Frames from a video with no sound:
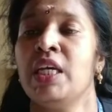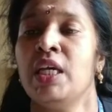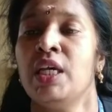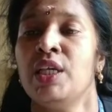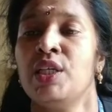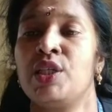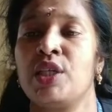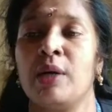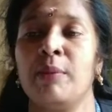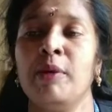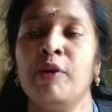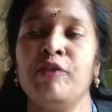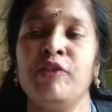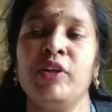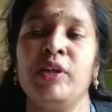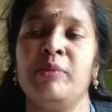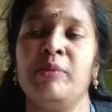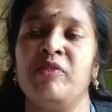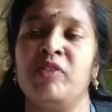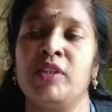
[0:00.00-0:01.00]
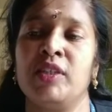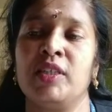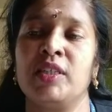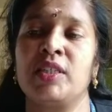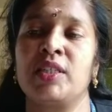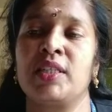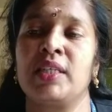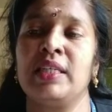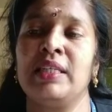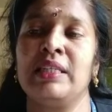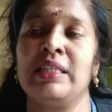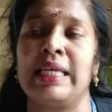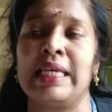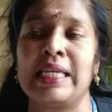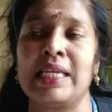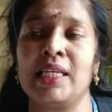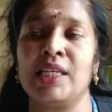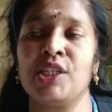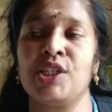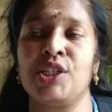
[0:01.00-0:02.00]
Some of her works in
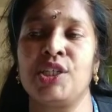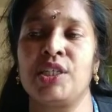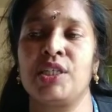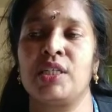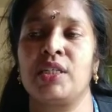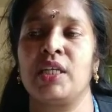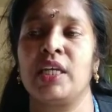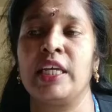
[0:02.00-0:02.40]
English